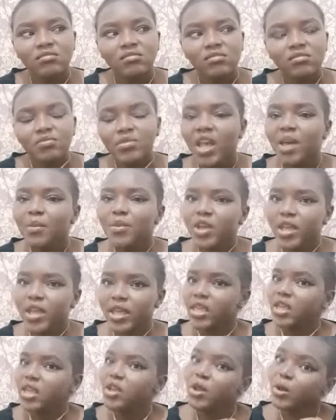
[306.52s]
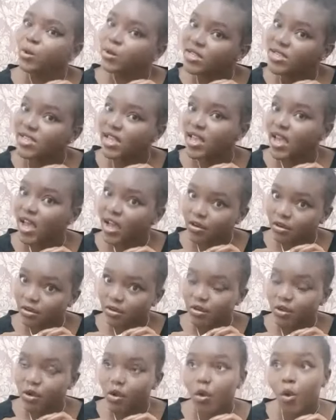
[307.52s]
Maybe he will say I don't
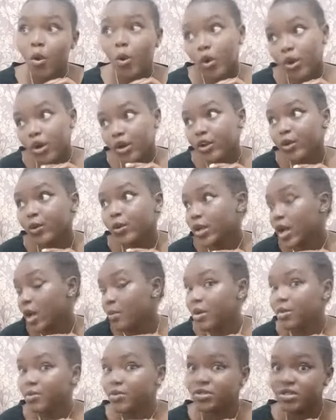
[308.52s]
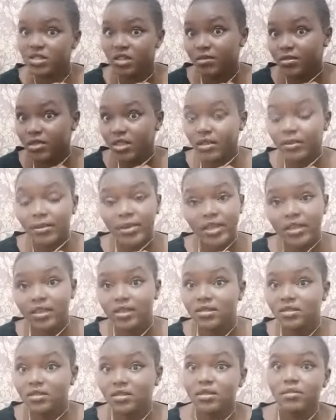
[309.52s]
know or he will come up with something
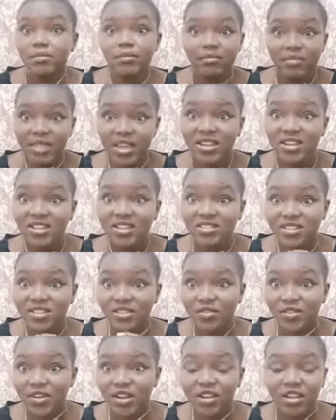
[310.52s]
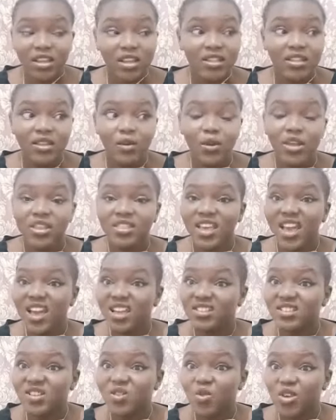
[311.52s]
because men are different in the way they
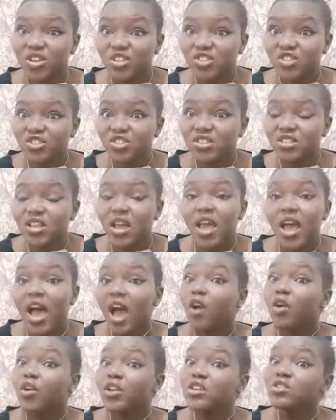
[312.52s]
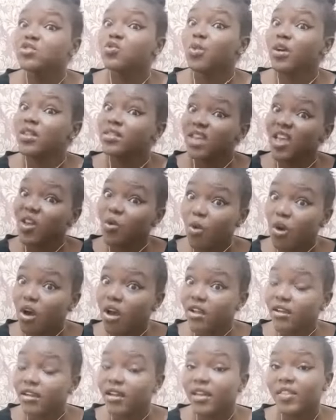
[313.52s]
answer questions according to what they
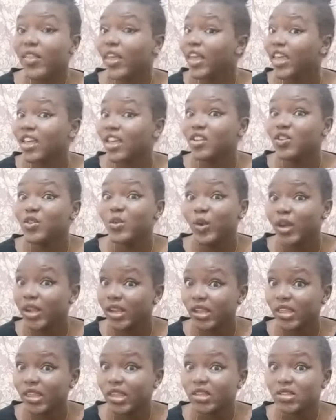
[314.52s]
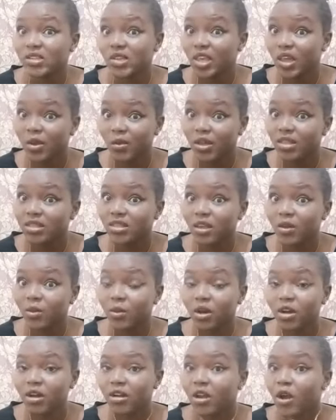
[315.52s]
want they can do anything to get what they
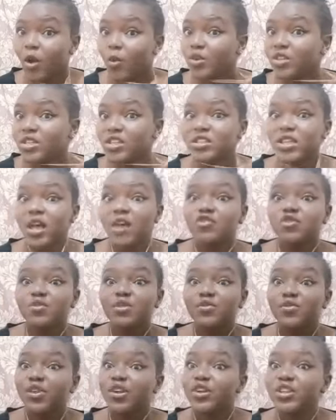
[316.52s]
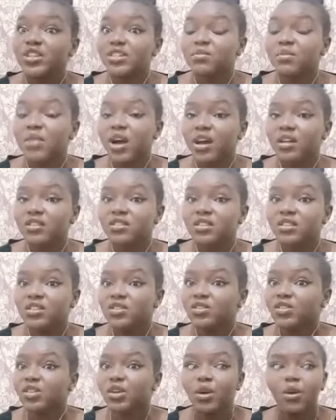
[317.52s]
want we just have to be very smart
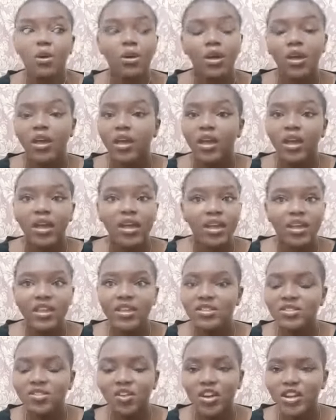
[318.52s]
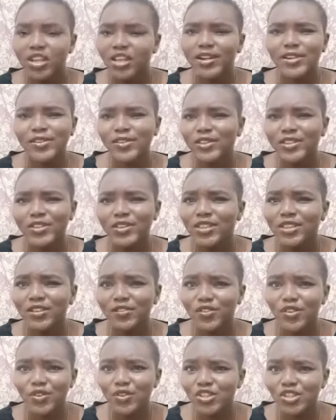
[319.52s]
so he's not going to include you in the
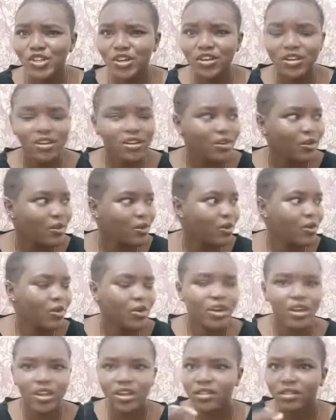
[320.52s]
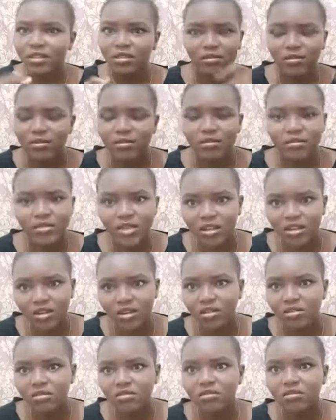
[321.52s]
future or in you know
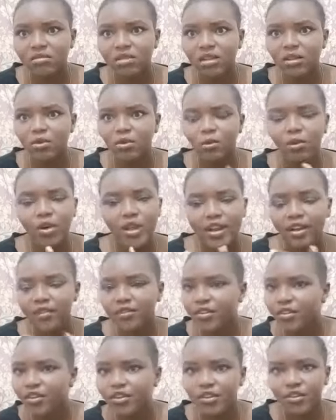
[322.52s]
in whatever